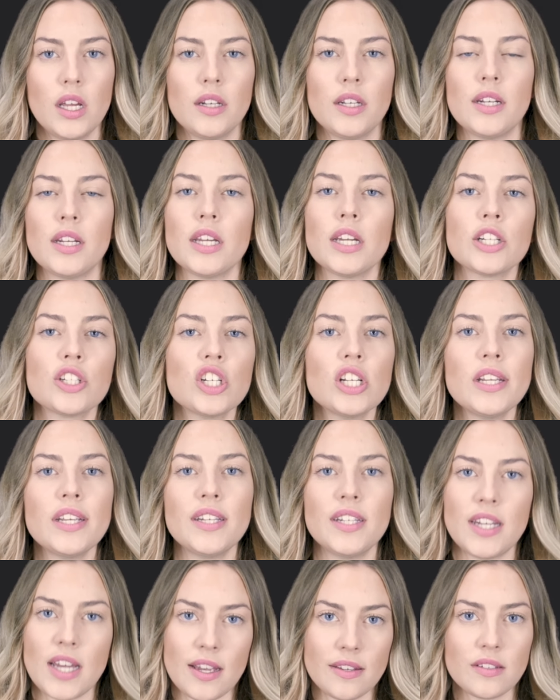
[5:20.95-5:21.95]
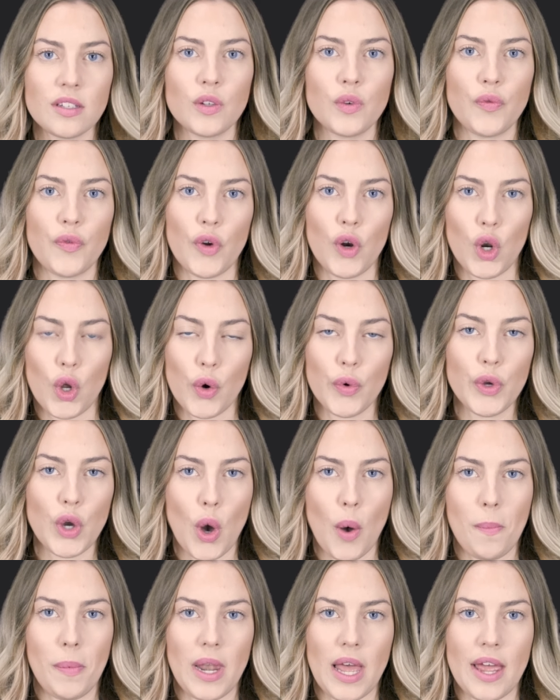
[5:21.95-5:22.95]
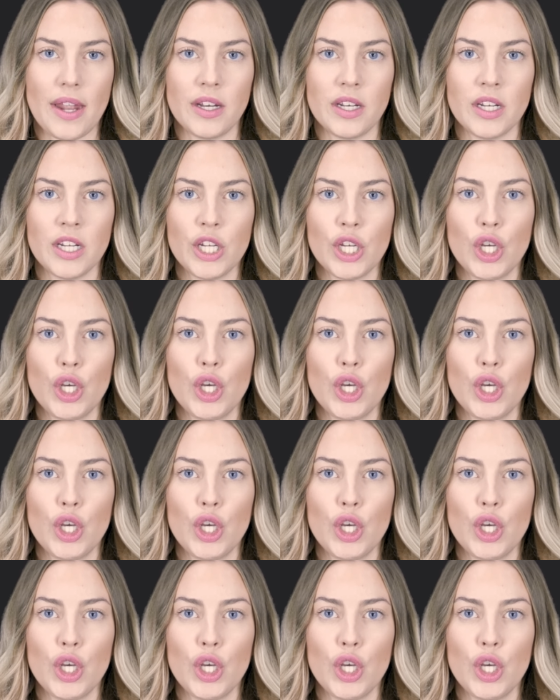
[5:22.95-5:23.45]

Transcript: that actually doesn't follow your plan,